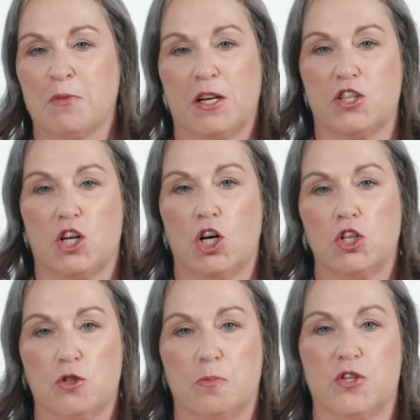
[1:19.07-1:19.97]
It's
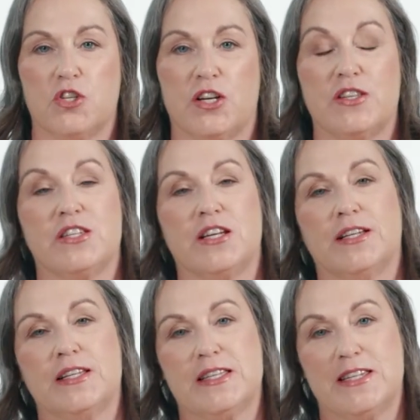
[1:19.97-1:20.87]
100%
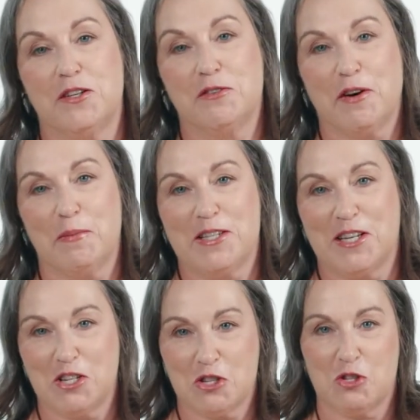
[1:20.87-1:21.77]
stainless steel
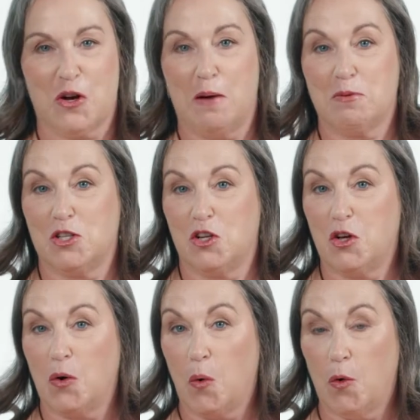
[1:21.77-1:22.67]
fermentation, so
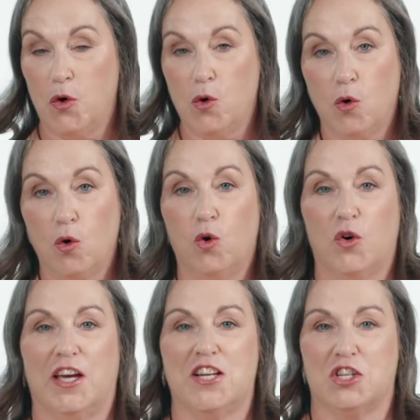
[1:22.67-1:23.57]
absolutely no
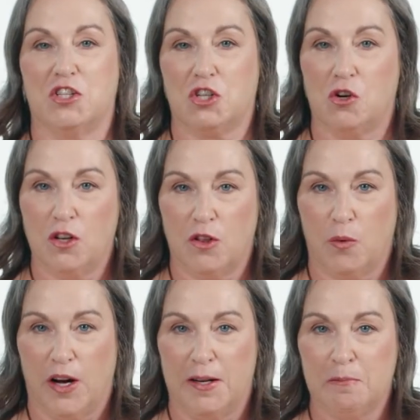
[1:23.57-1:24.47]
oak aging at all in the
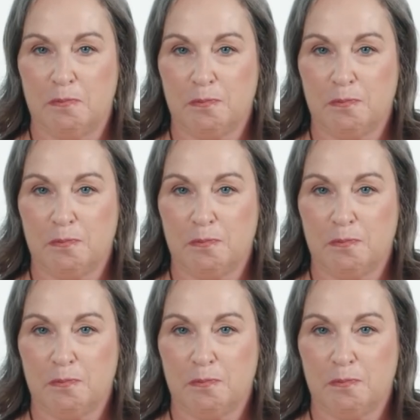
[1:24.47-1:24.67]
wine.